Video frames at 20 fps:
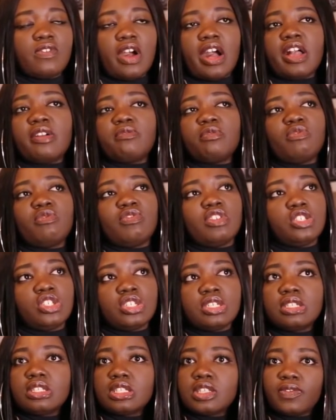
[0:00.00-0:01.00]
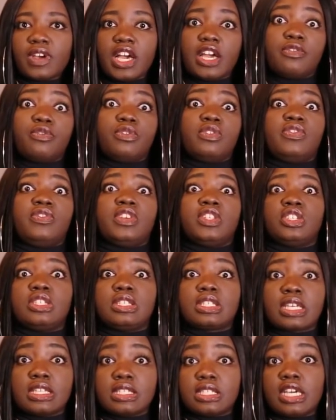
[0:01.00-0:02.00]
five
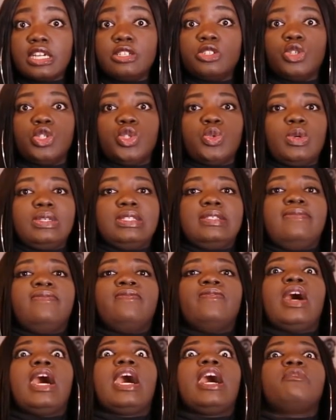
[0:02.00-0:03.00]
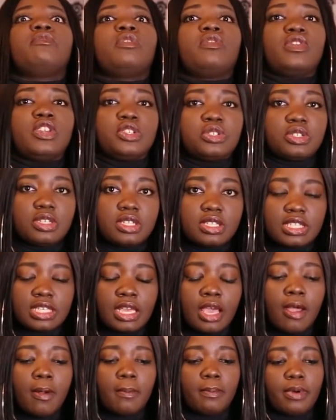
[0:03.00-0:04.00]
revisions can turn into 25 revisions,
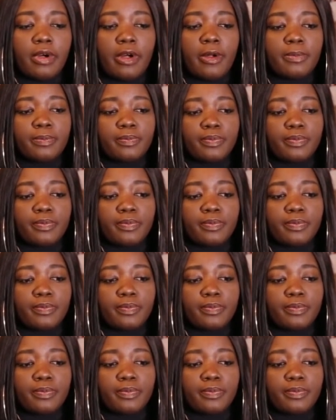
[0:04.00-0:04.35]
but